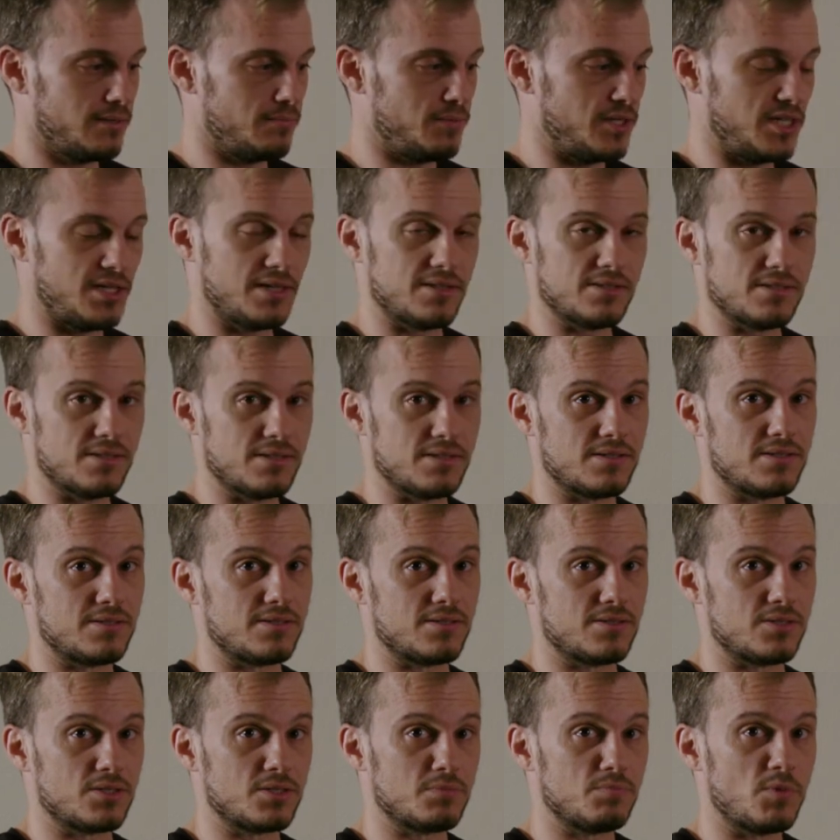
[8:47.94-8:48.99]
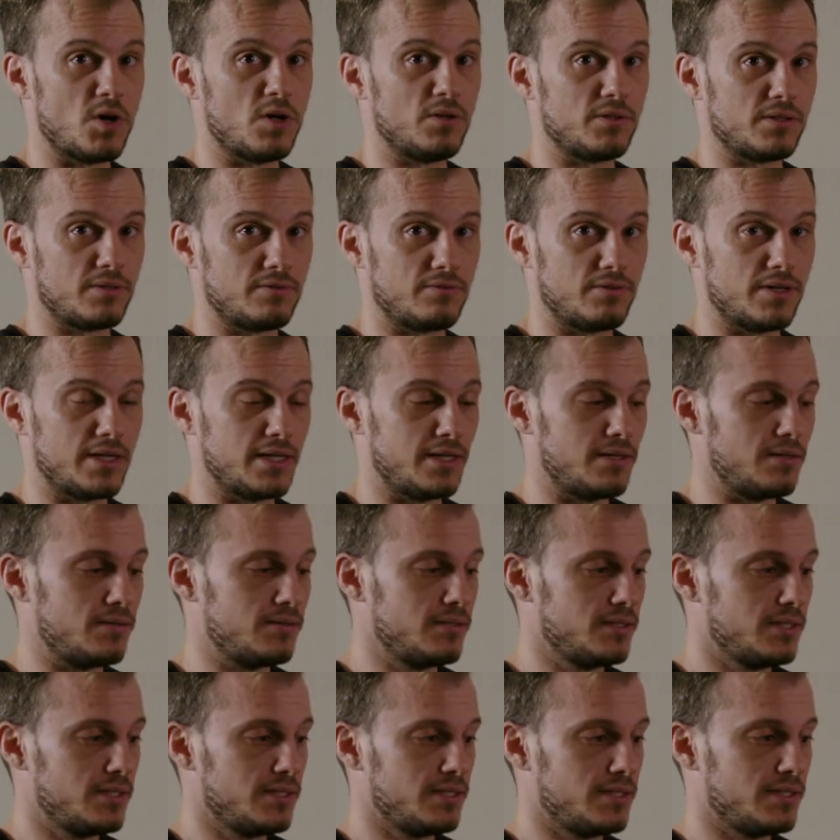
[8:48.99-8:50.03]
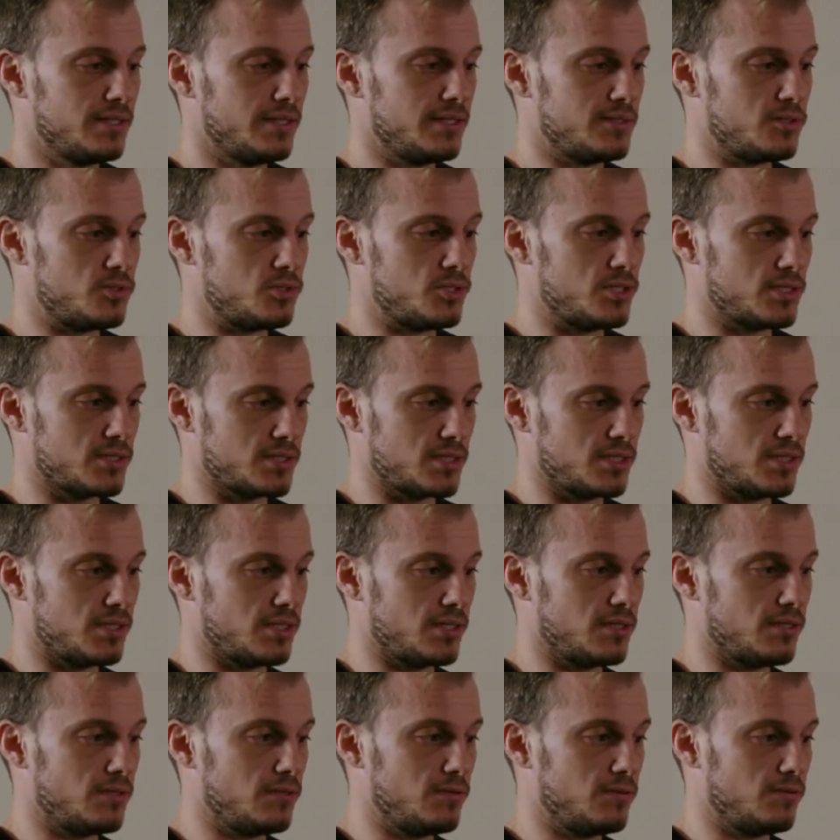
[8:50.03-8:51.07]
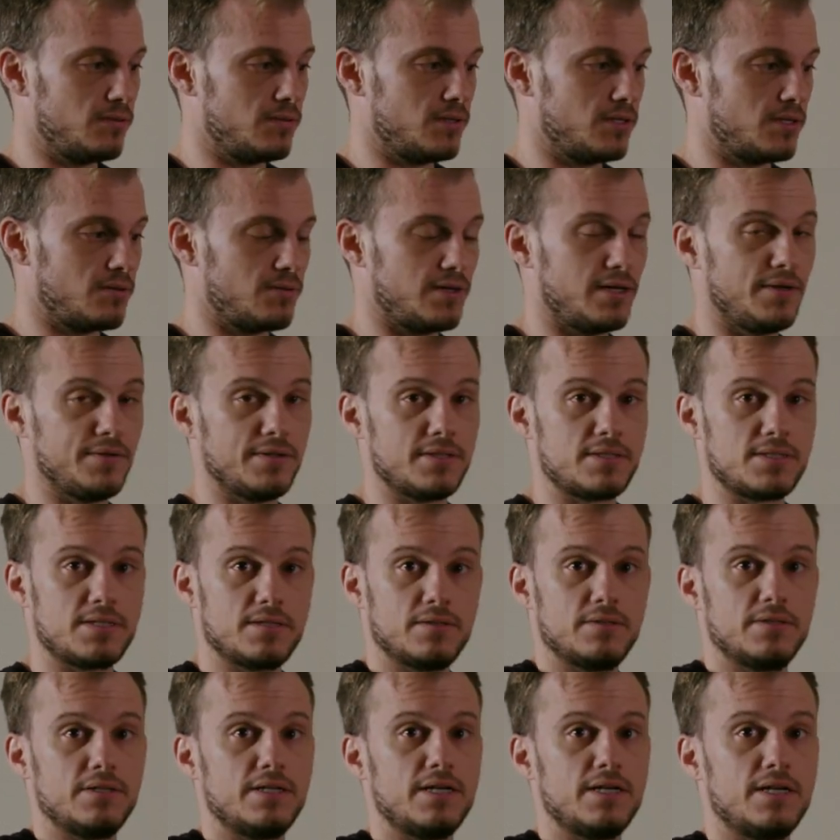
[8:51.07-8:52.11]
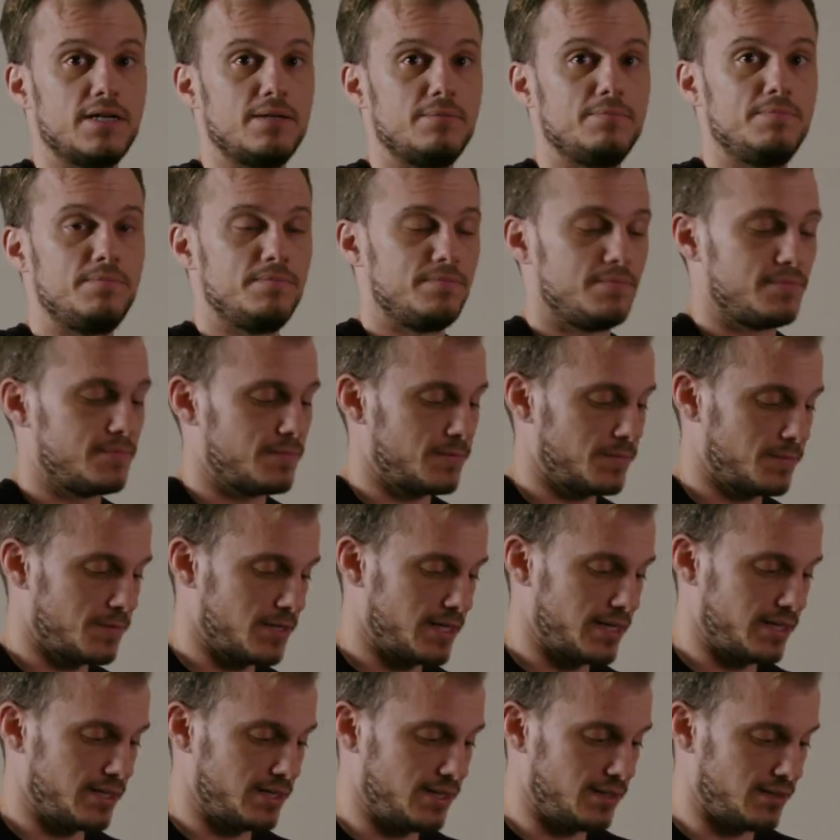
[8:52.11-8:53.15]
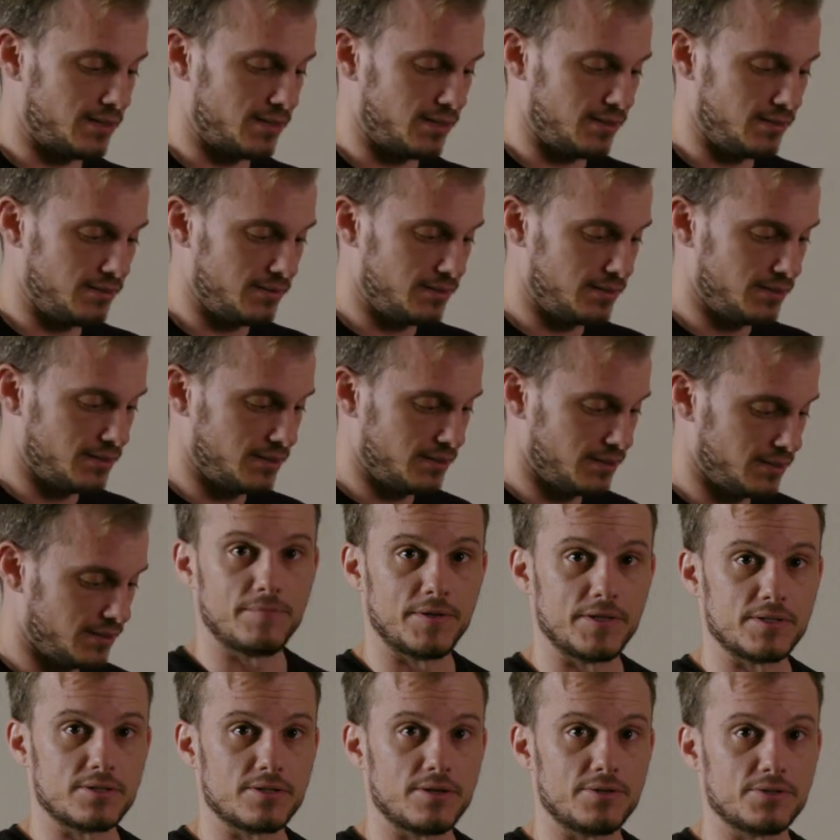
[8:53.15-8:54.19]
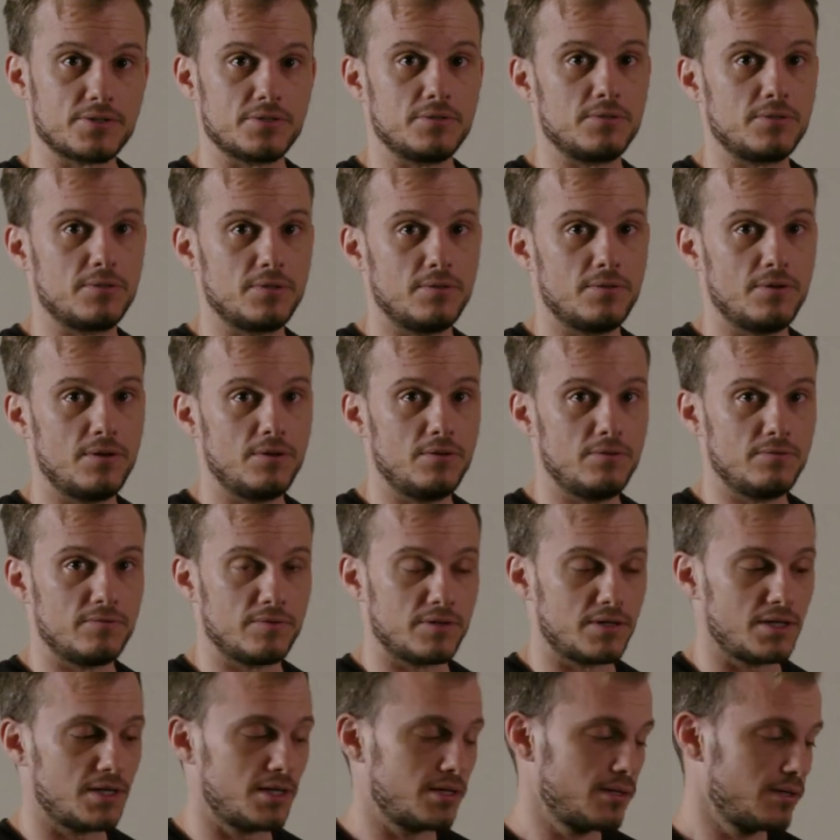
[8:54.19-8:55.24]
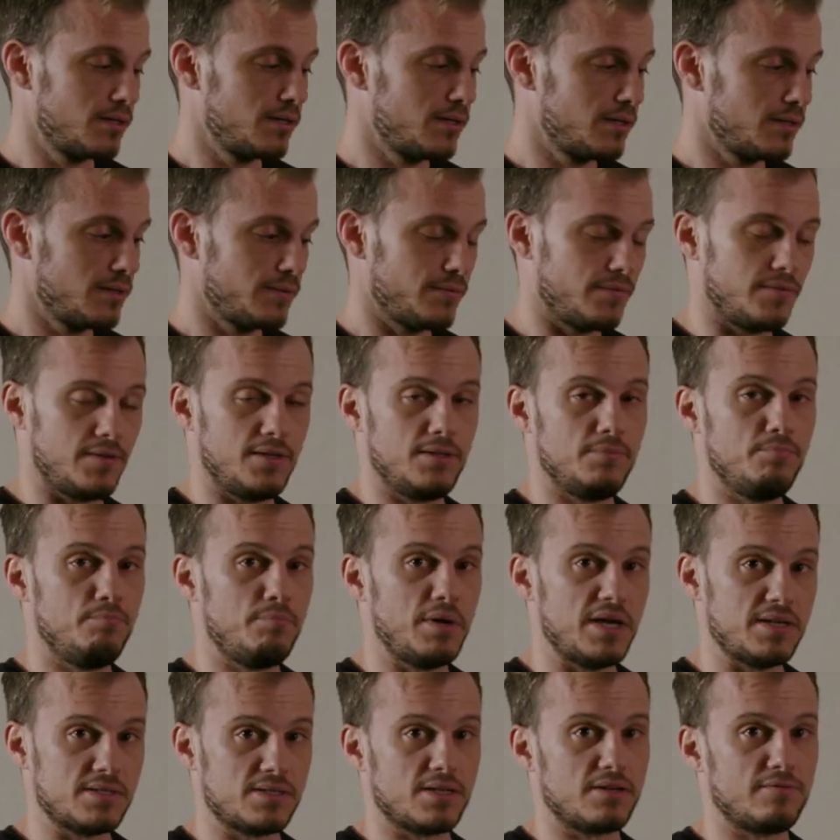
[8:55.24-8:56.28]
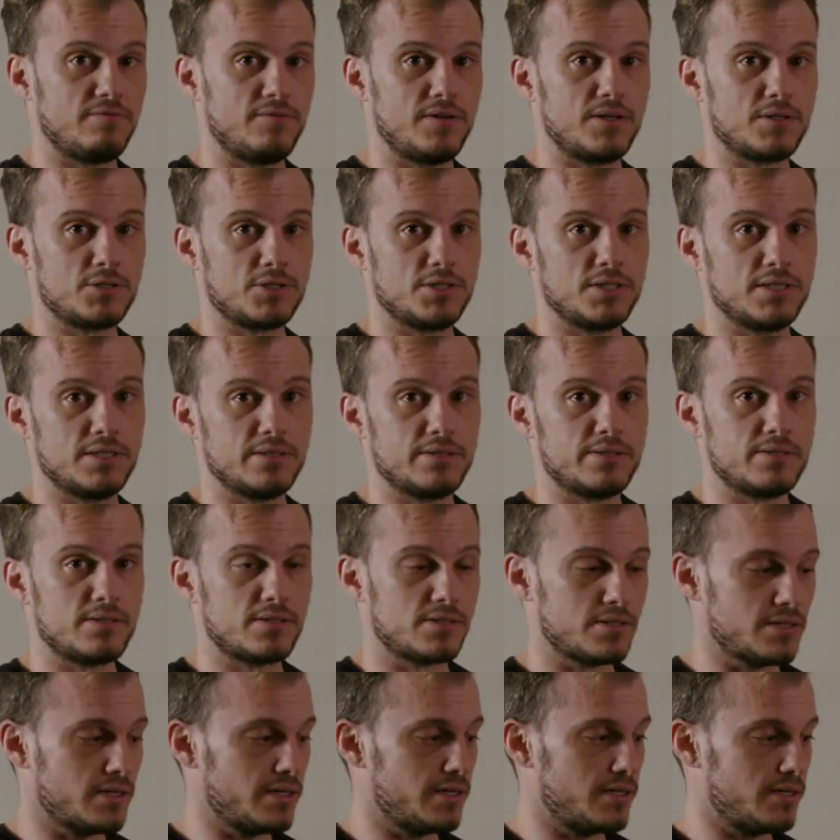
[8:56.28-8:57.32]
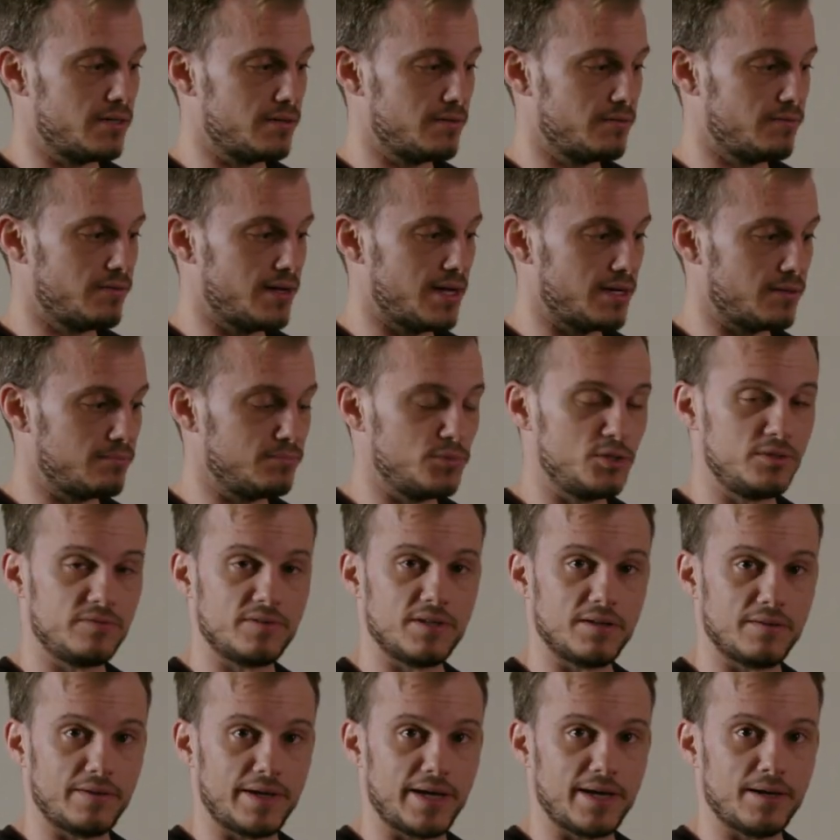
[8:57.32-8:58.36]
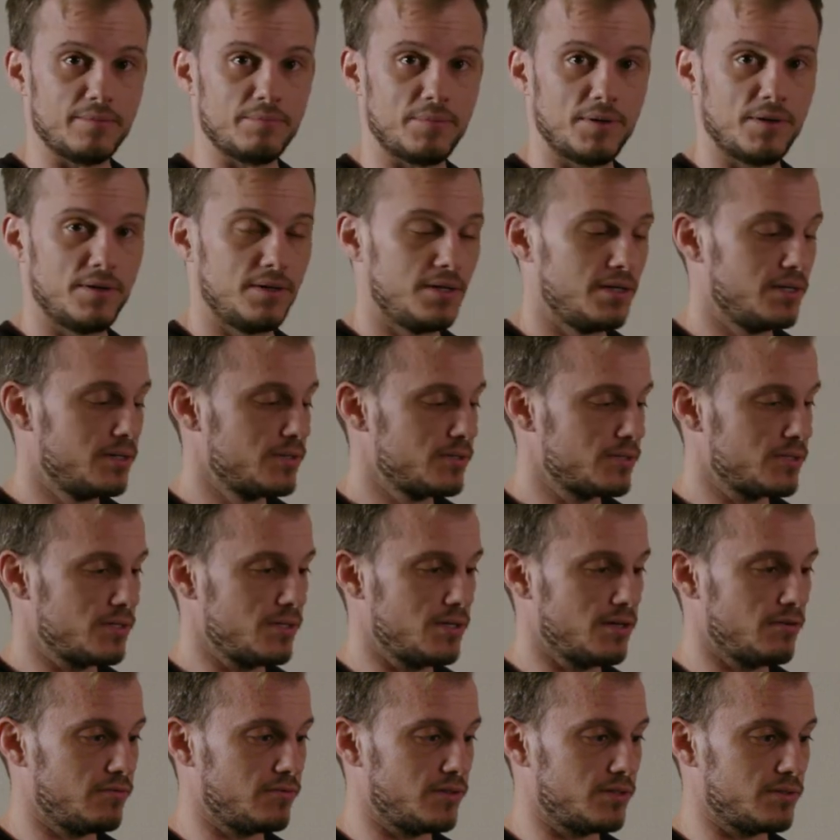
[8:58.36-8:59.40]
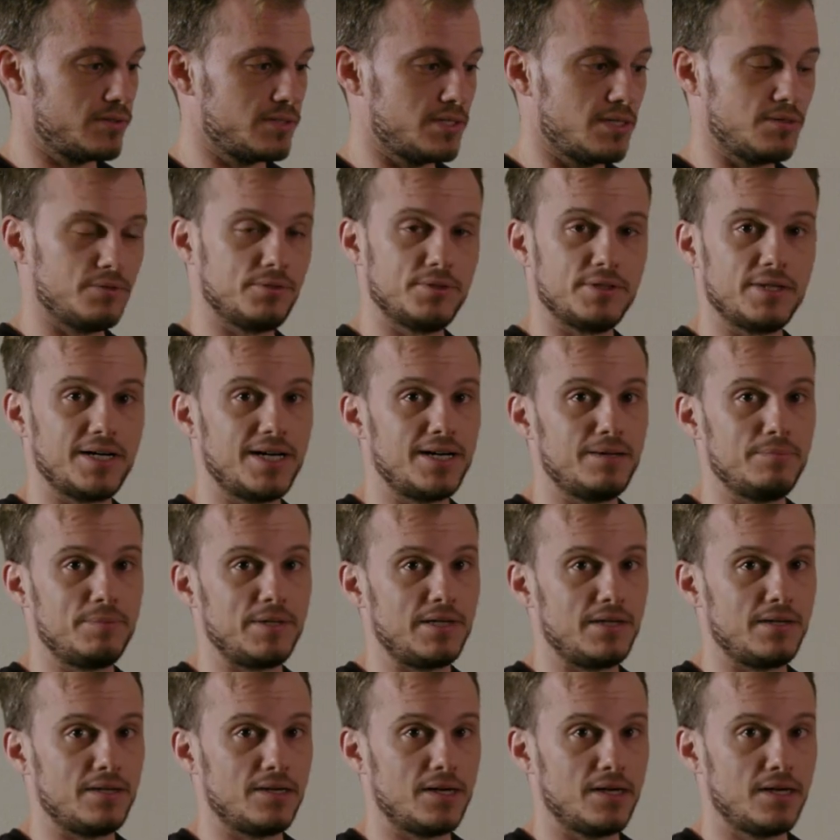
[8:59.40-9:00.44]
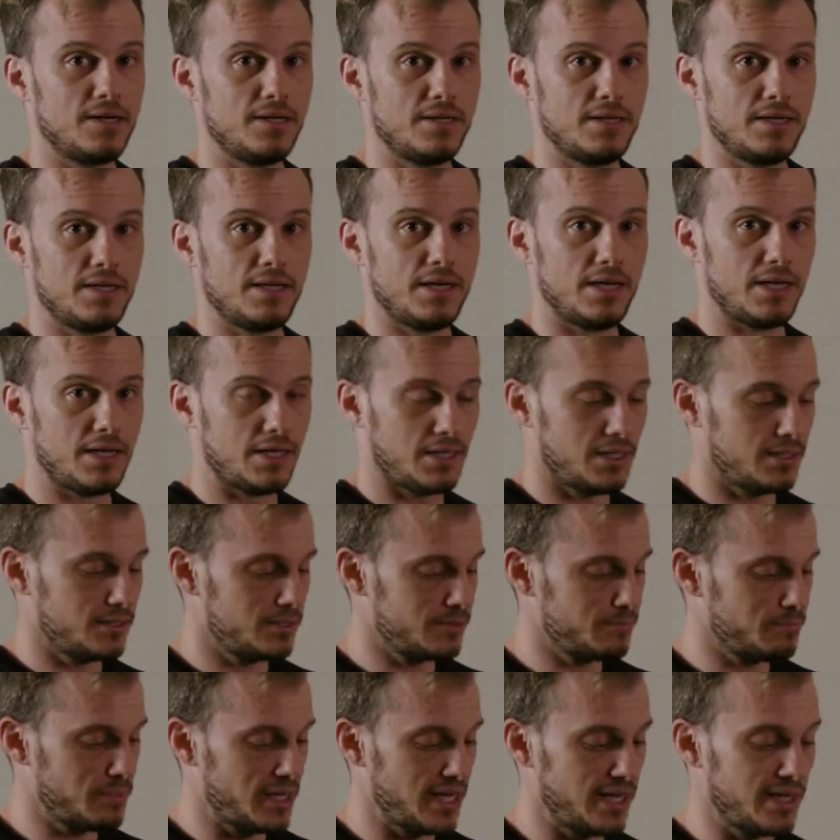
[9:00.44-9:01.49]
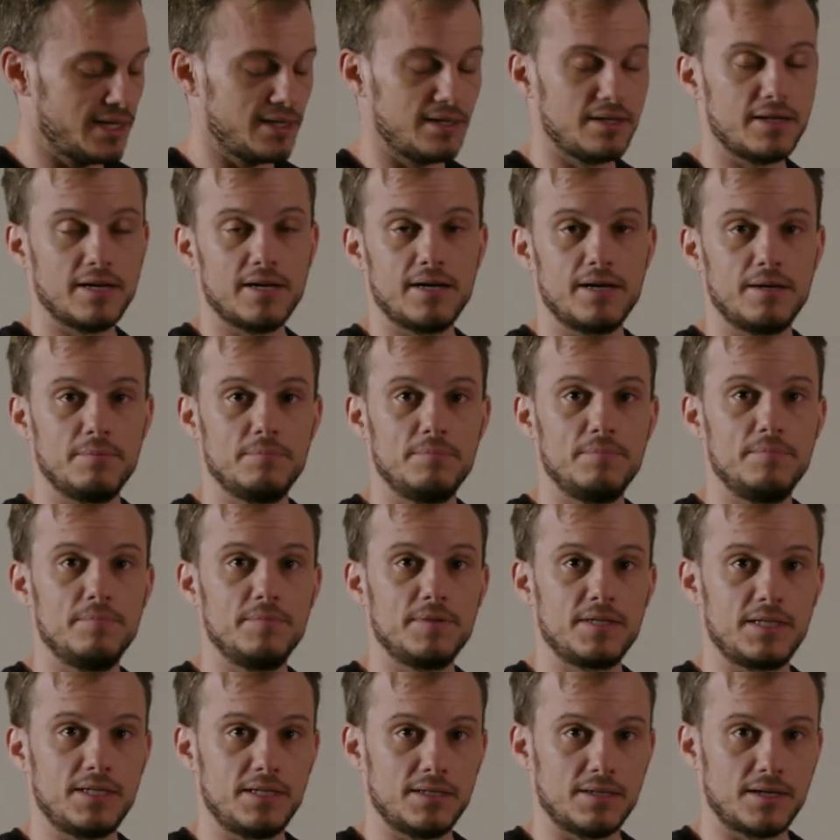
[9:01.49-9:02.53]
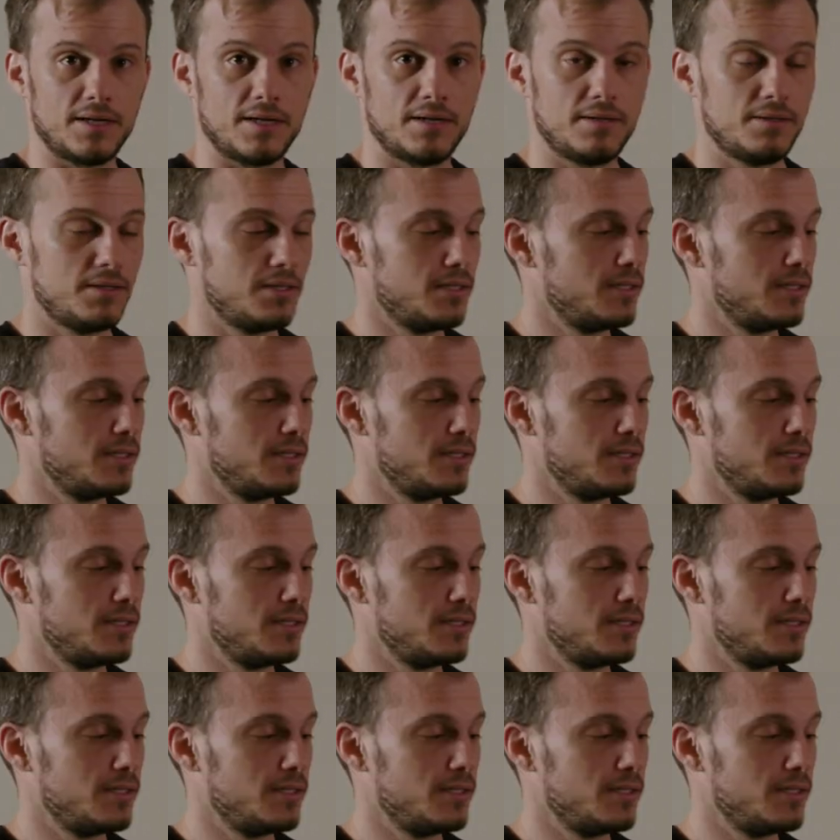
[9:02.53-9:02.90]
because this is a smaller Fresnel, it's just gonna go around the tilt knob right here. Let's also go over the basic functions of how to move the lamp. So you have your tilt knob here and your pan knob here.